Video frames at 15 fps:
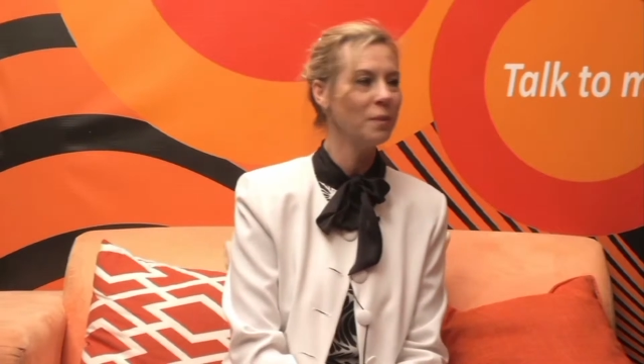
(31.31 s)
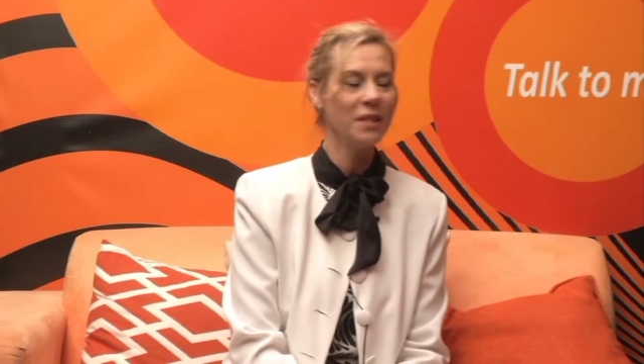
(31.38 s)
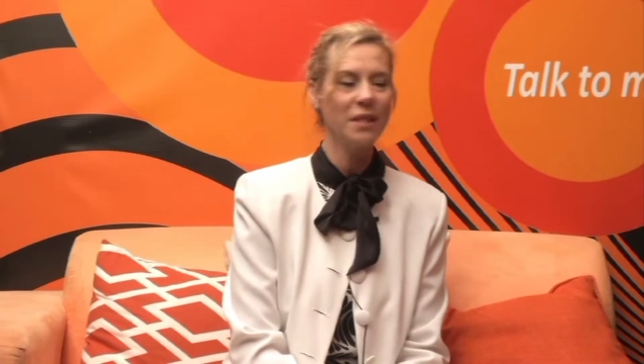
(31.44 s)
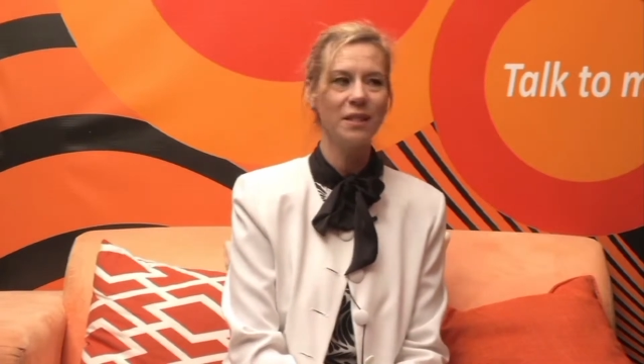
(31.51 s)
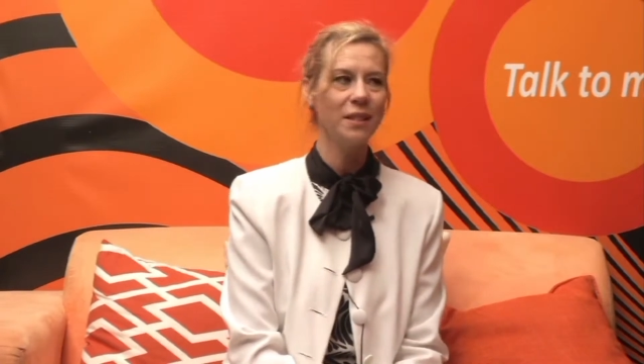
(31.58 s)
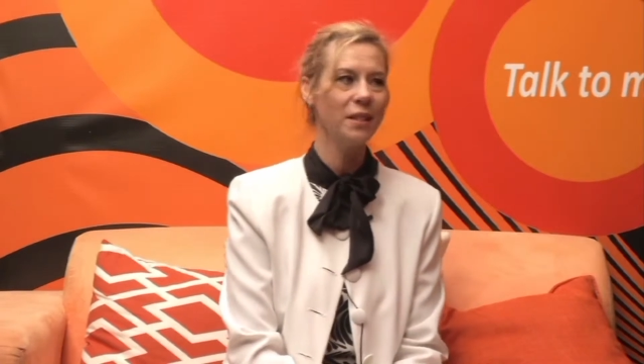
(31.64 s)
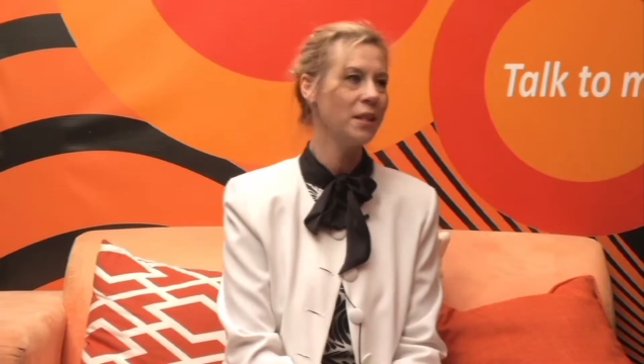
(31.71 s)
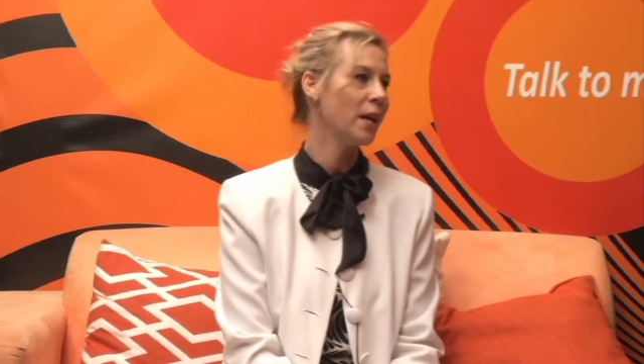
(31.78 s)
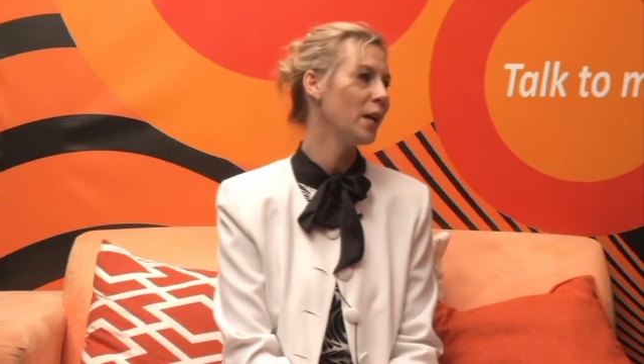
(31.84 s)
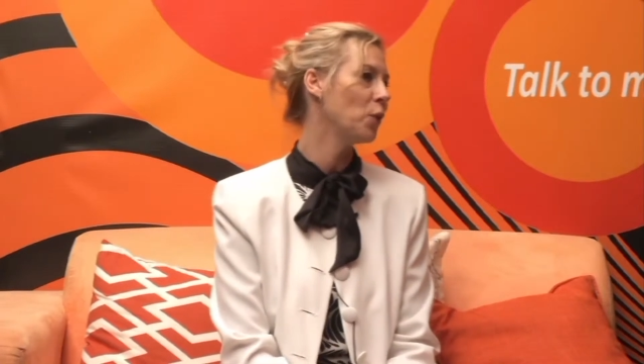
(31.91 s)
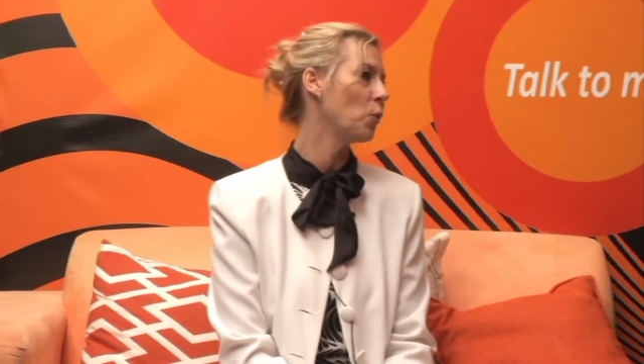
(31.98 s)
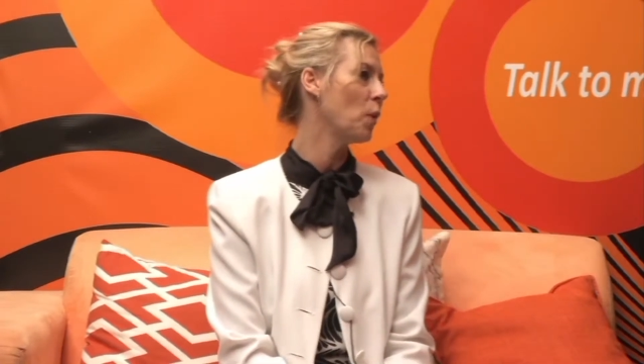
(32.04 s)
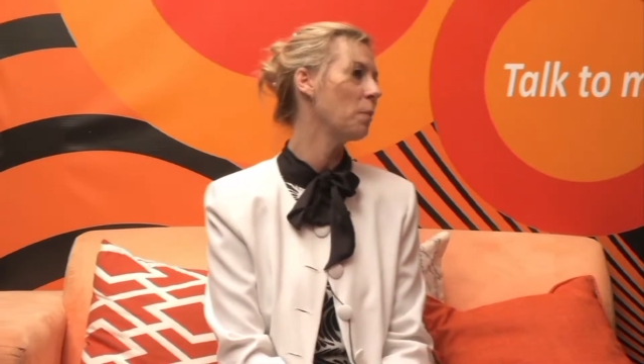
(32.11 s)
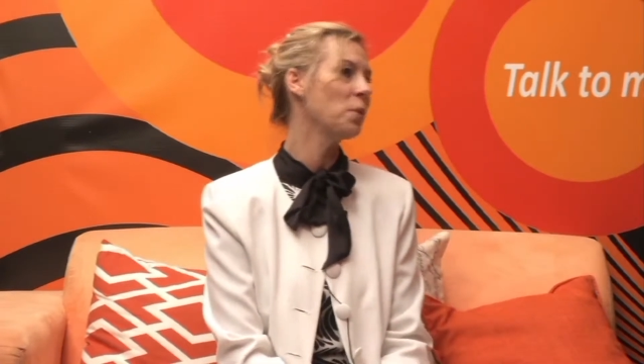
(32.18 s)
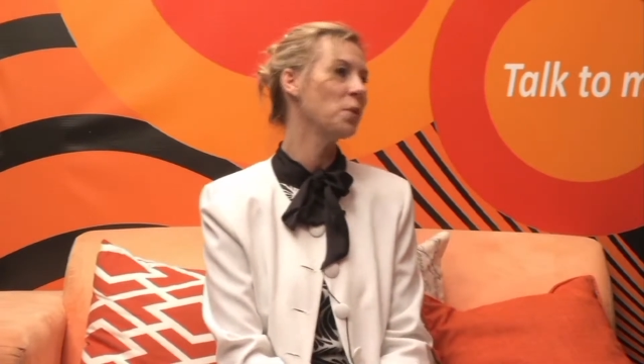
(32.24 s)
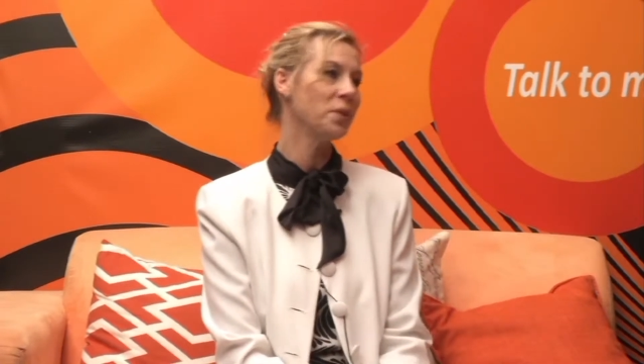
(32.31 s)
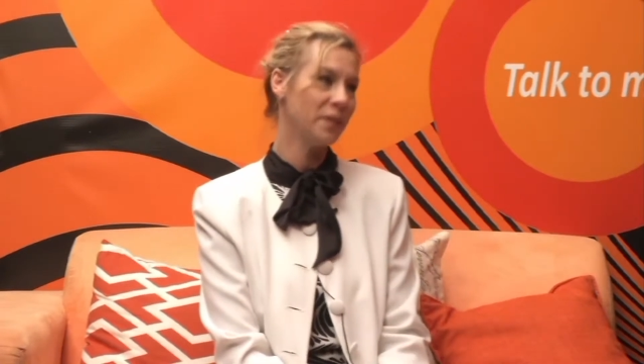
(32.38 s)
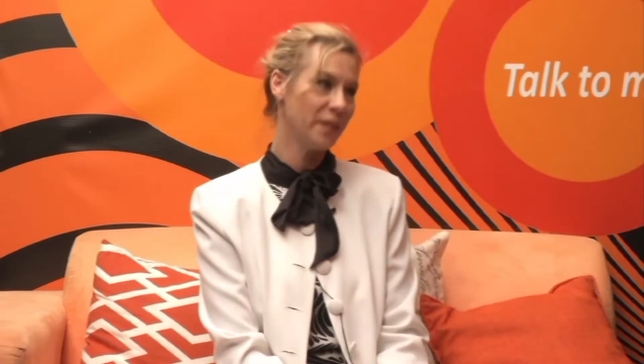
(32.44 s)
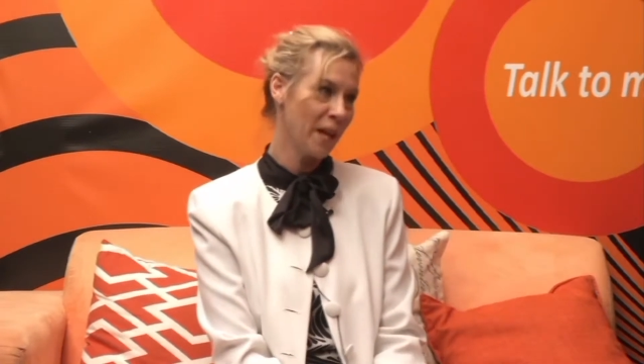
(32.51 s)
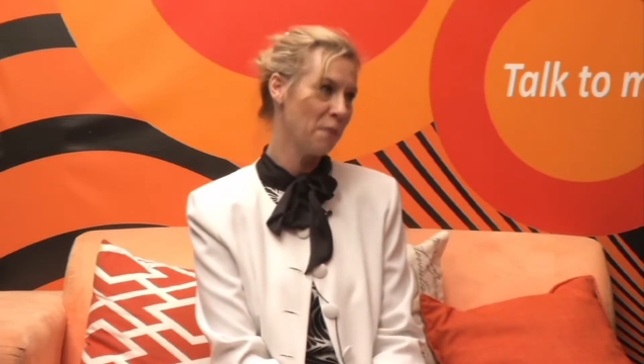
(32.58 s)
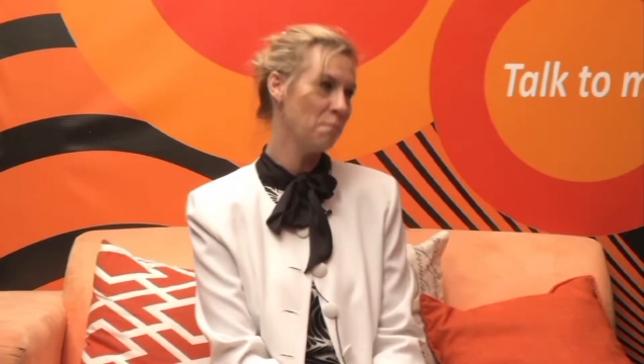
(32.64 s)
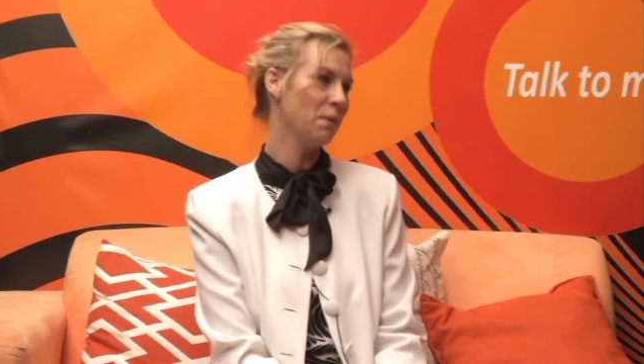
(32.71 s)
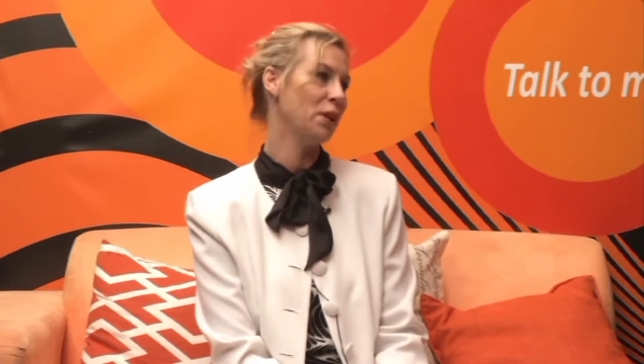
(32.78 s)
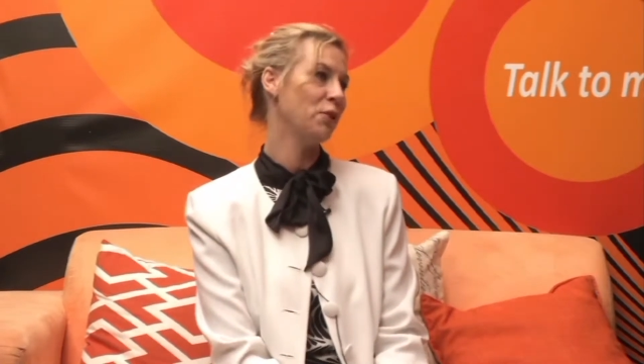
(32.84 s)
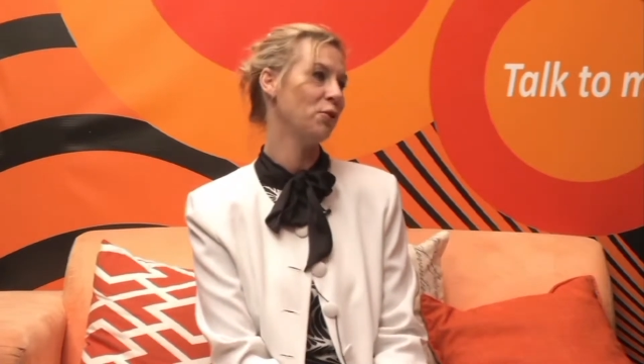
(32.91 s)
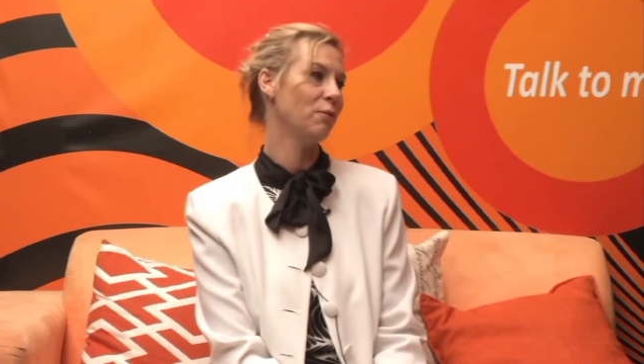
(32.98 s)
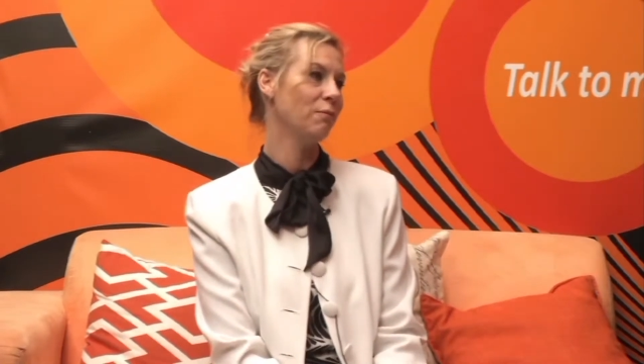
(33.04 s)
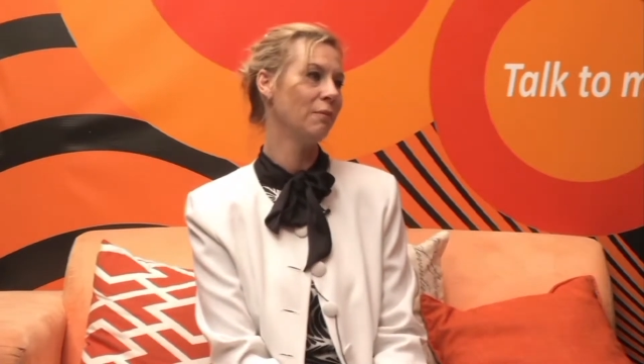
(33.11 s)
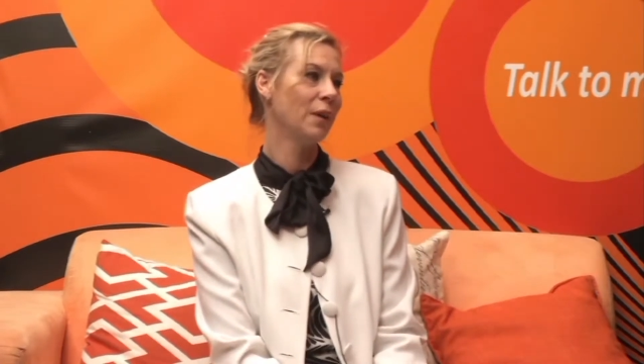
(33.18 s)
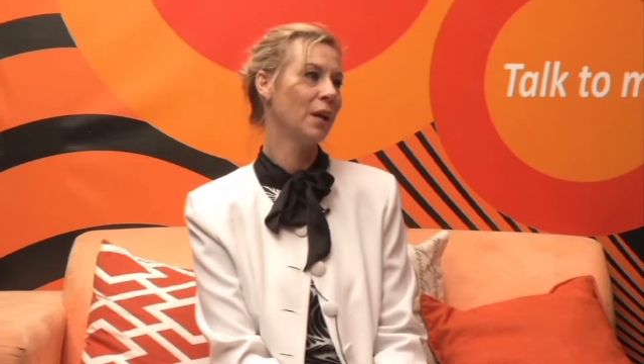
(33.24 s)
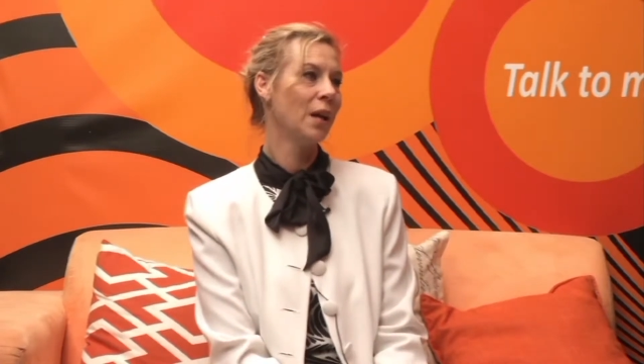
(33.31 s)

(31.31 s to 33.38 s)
my sister and I grew up in the same bedroom.